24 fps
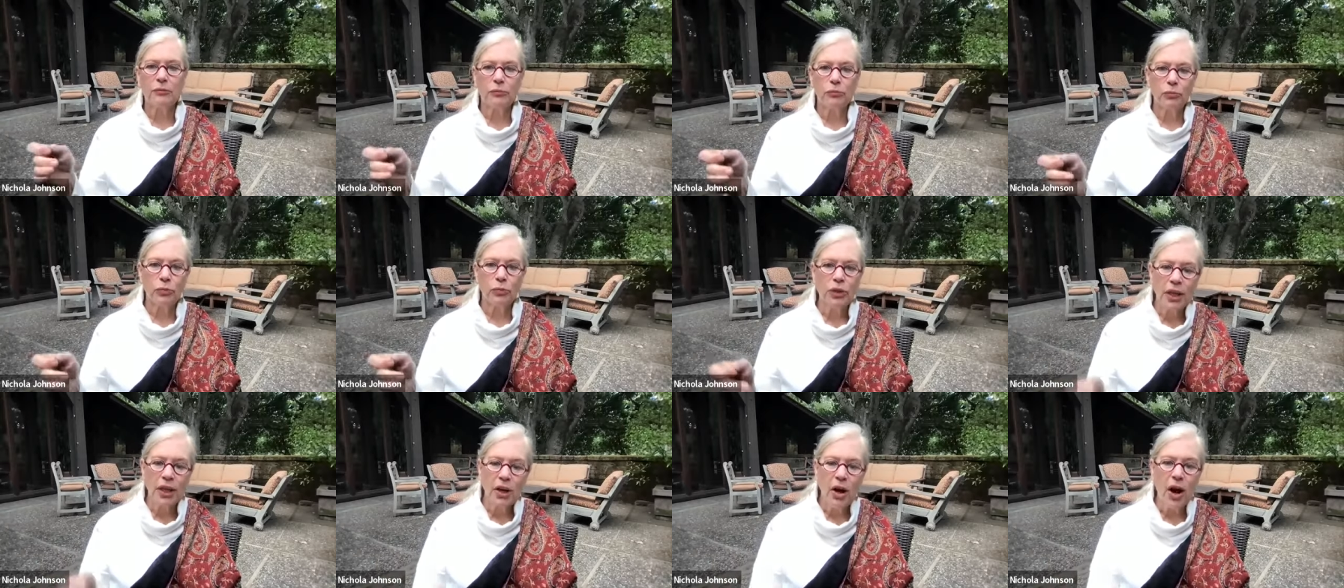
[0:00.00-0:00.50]

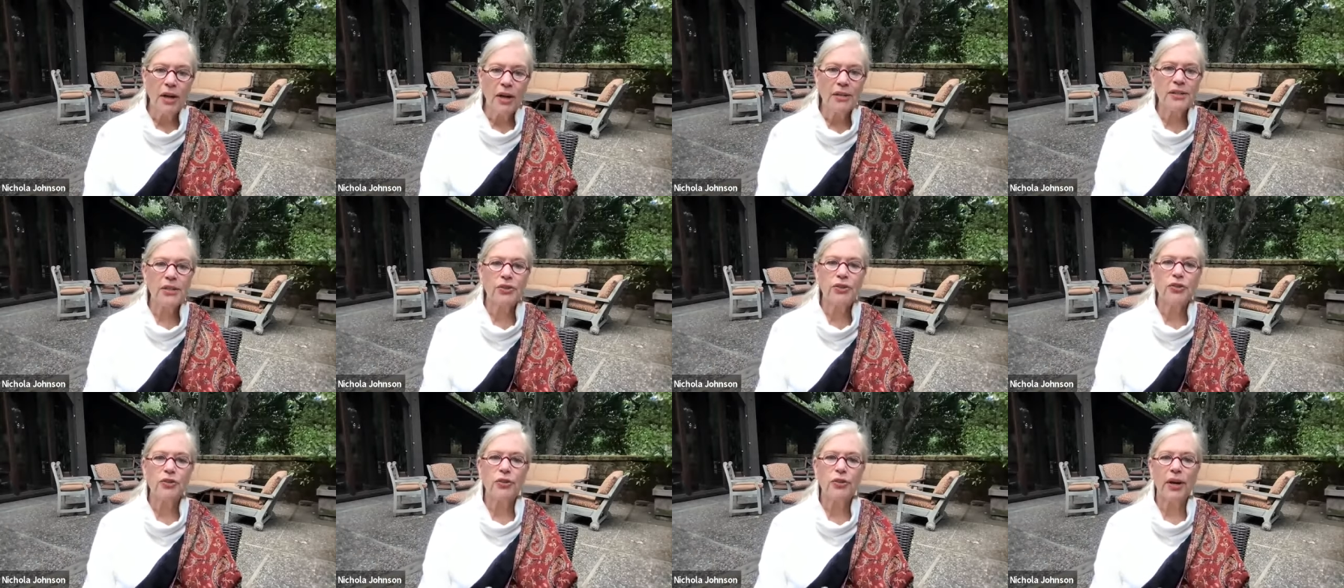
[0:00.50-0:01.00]
really
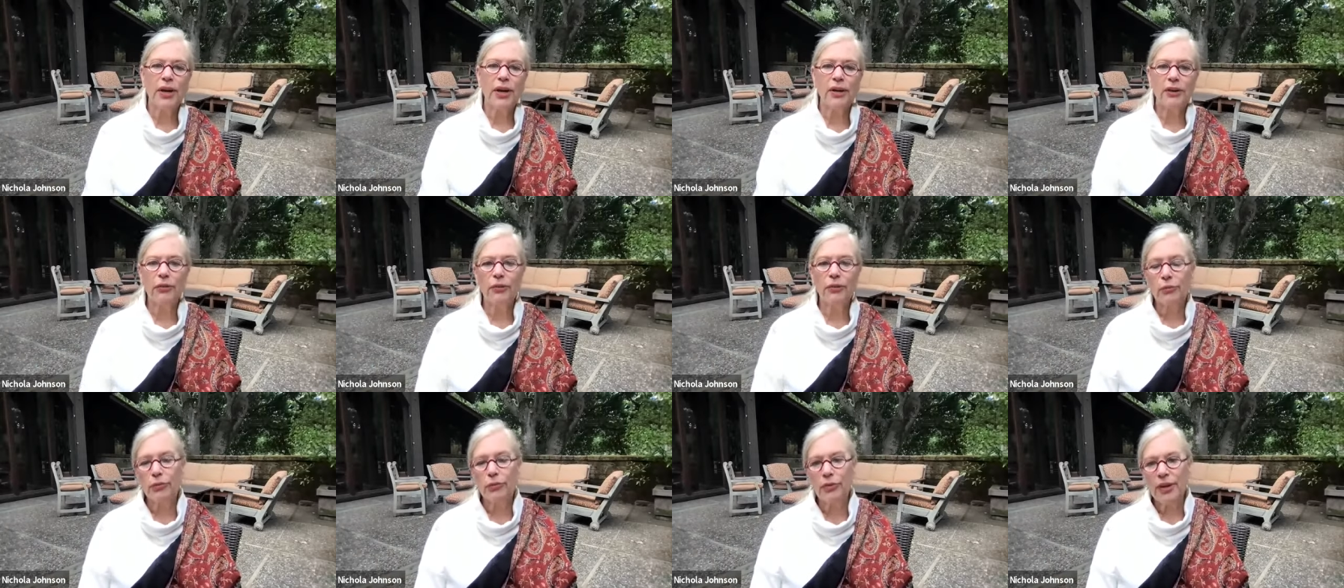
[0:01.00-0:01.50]

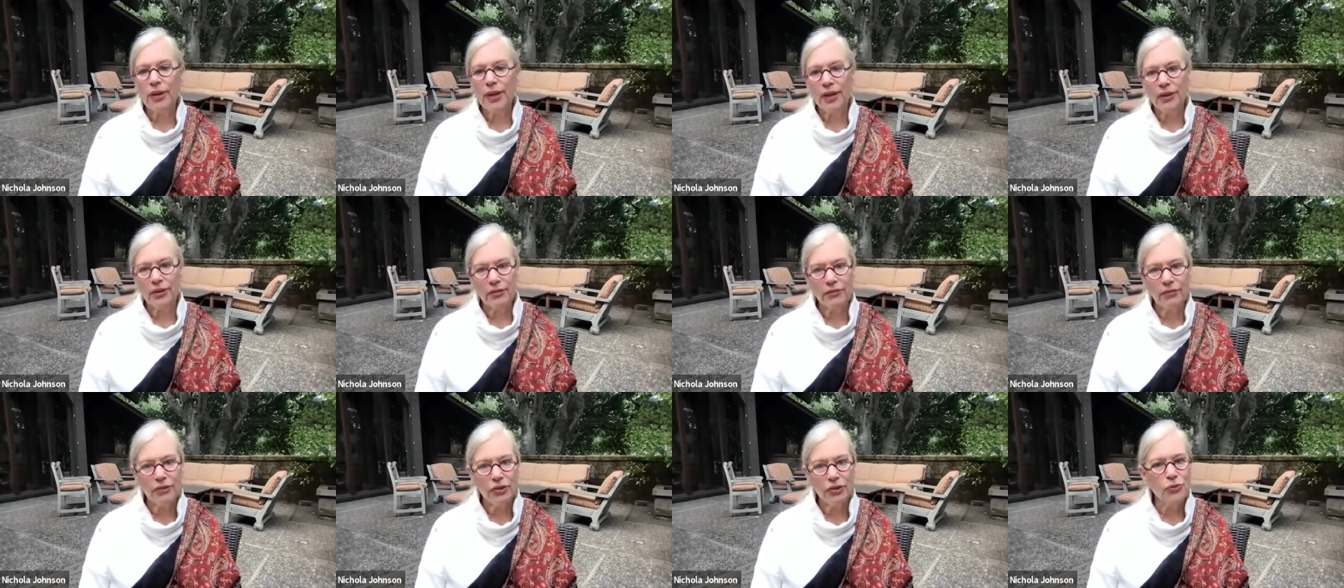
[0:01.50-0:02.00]
concentrated through the
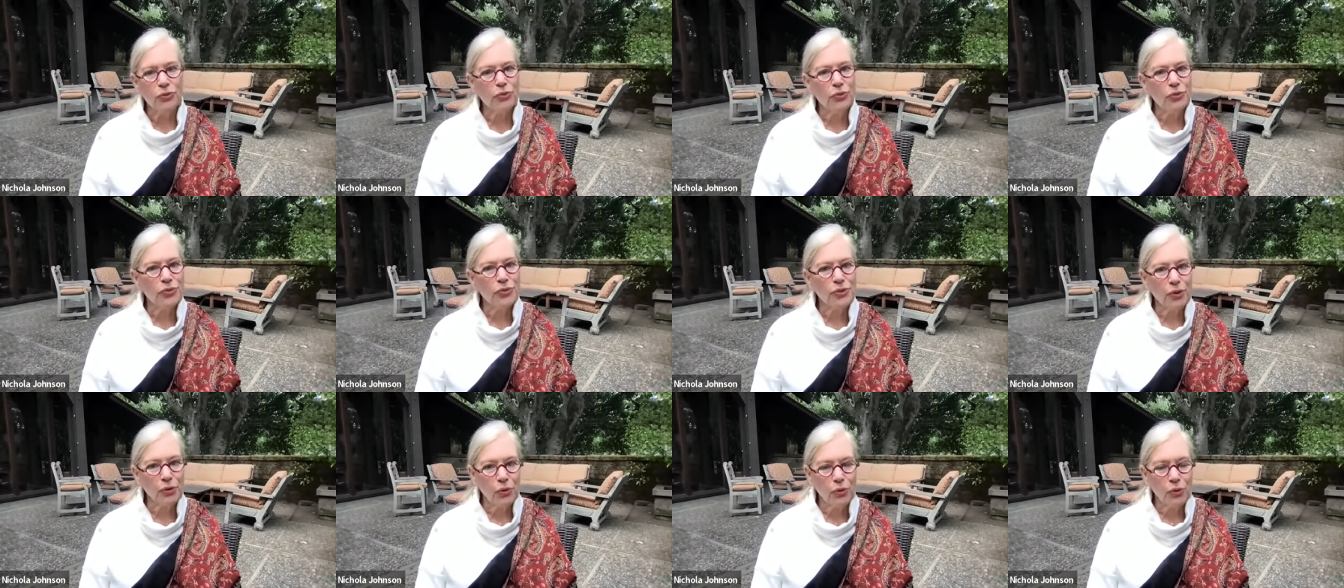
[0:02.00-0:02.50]
individual
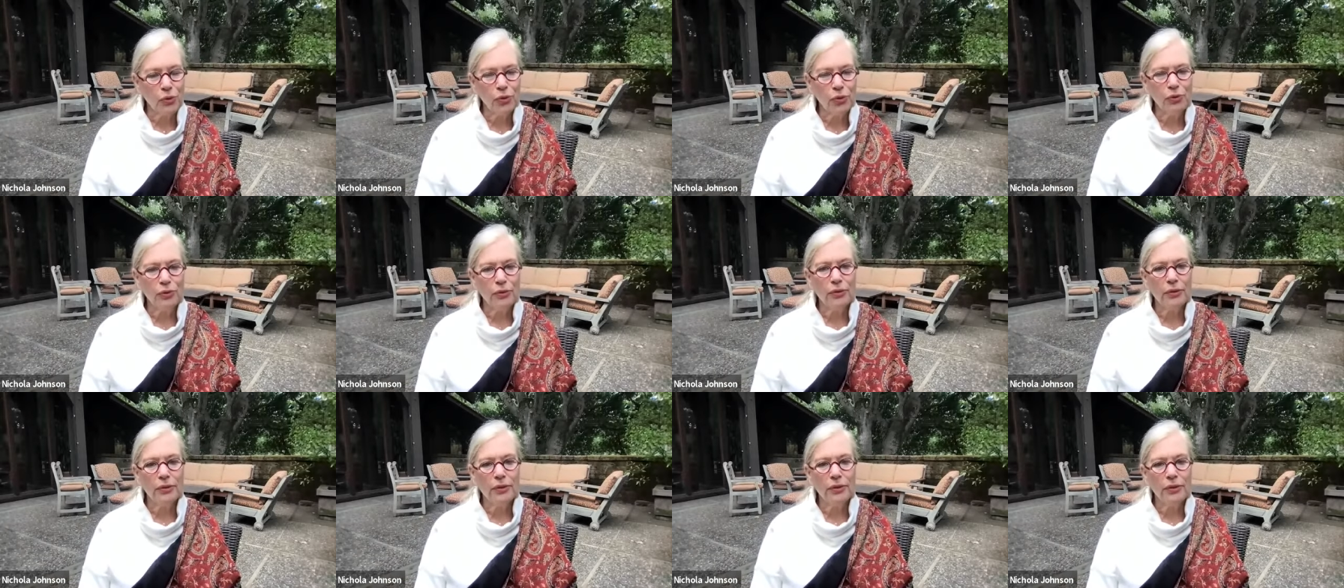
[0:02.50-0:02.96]
soul